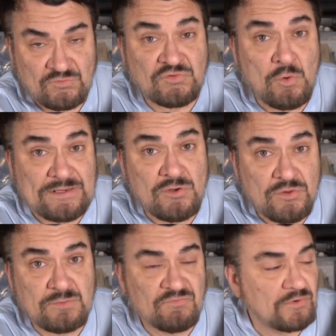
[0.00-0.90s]
So I
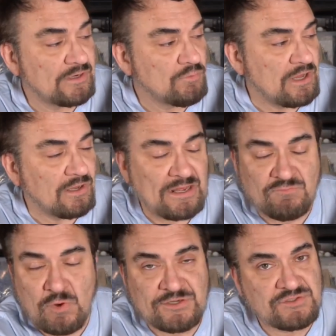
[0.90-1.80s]
know them very well.
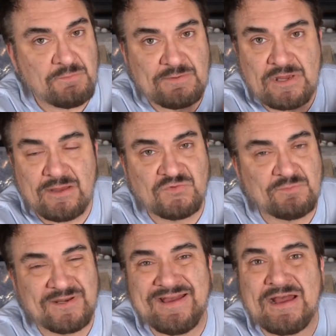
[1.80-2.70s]
I've watched my mom
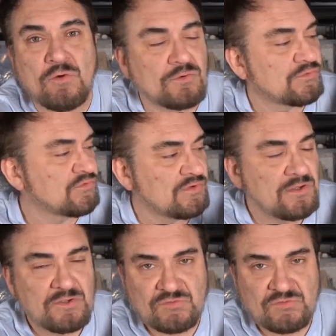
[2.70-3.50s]
spend hours